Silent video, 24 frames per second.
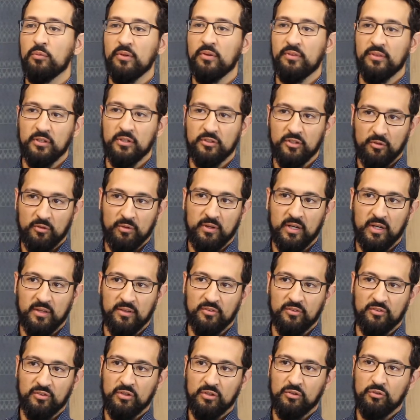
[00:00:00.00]
with integrating
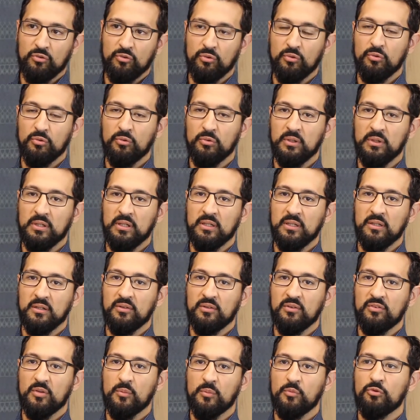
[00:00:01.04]
this into
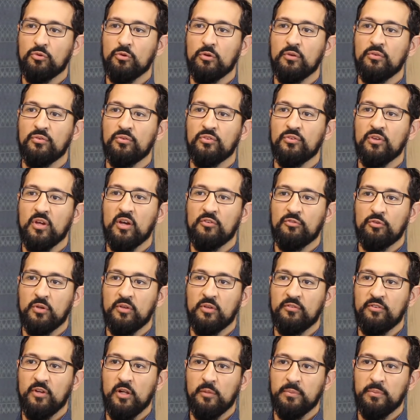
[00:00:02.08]
some sort of software
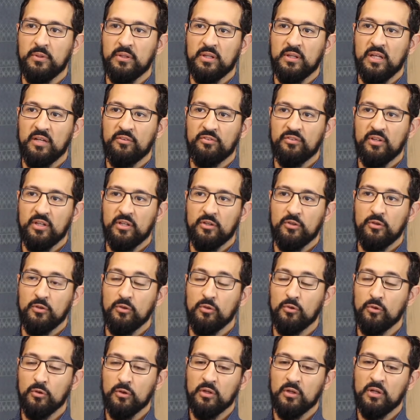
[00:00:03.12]
development lifecycle,
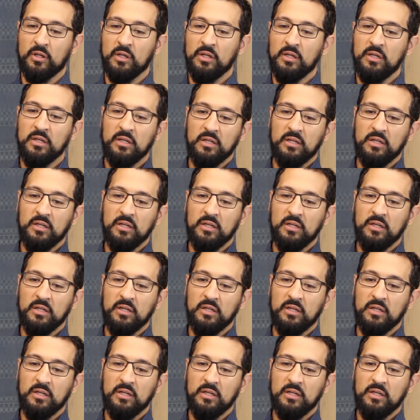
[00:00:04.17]
or